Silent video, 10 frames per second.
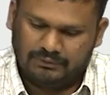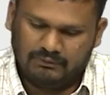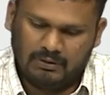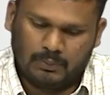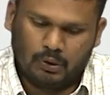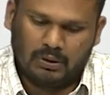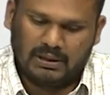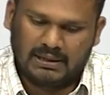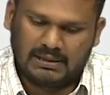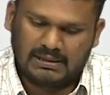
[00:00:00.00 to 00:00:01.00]
we proved
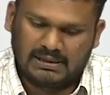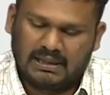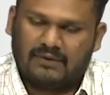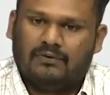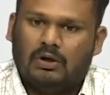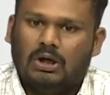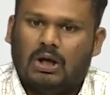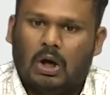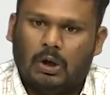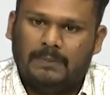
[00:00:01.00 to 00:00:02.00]
that this set of all
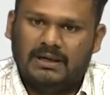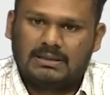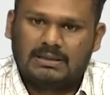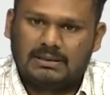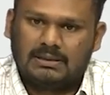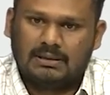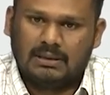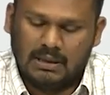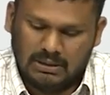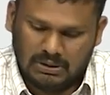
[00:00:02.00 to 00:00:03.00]
orbits,
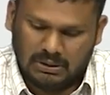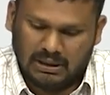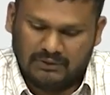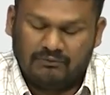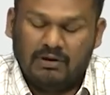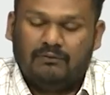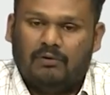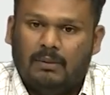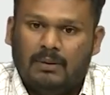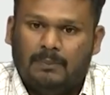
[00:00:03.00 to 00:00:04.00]
so that will
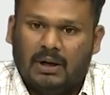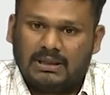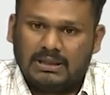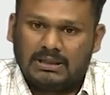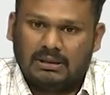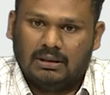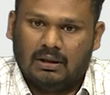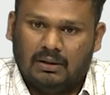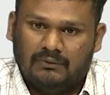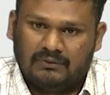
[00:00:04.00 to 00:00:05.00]
form a partition
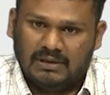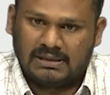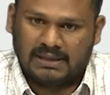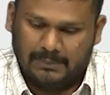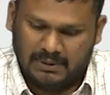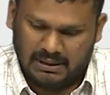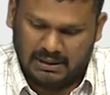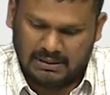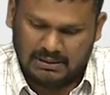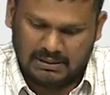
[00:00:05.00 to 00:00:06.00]
of this
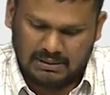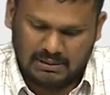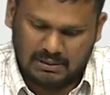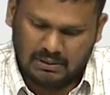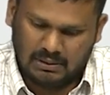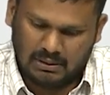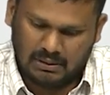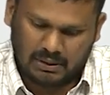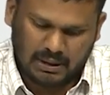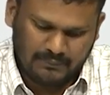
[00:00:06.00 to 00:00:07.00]
capital X.
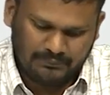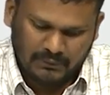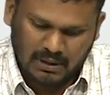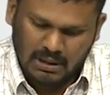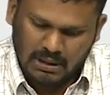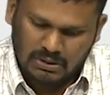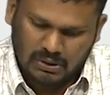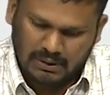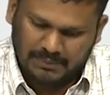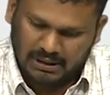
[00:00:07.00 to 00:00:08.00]
Okay.
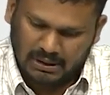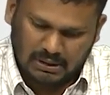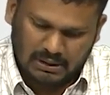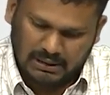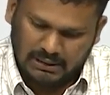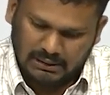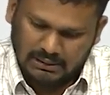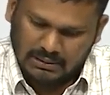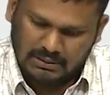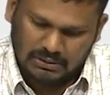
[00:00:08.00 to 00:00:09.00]
So in particularly,
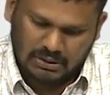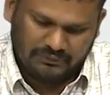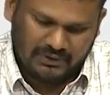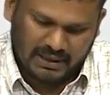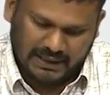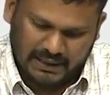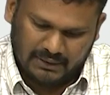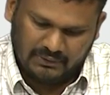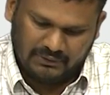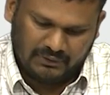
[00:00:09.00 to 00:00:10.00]
so we
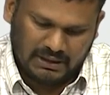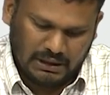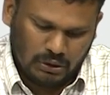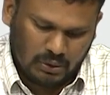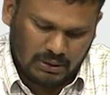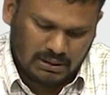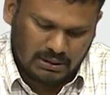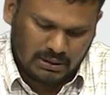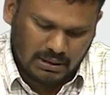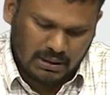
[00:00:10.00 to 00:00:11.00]
have, if we
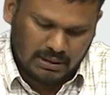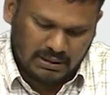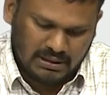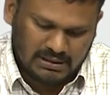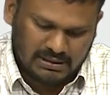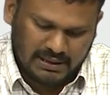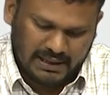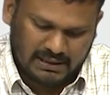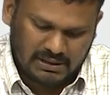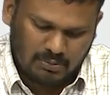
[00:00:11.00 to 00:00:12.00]
denote this
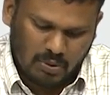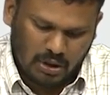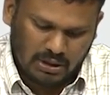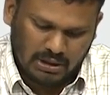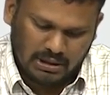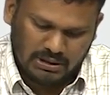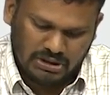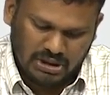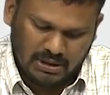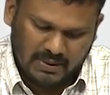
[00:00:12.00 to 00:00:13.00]
X mod
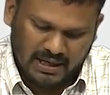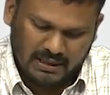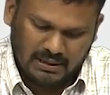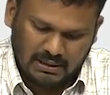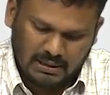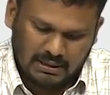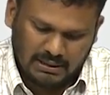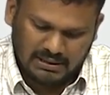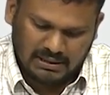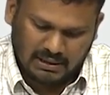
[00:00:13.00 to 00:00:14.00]
G by
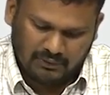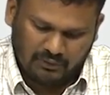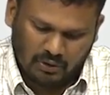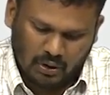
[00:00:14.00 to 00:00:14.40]
the set of all